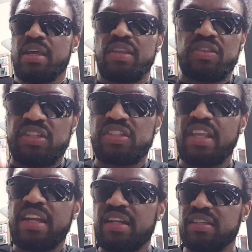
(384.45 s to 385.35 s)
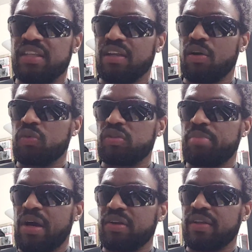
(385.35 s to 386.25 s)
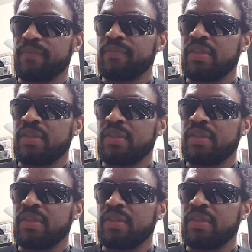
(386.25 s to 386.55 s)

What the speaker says: There's a steadiness that goes about it.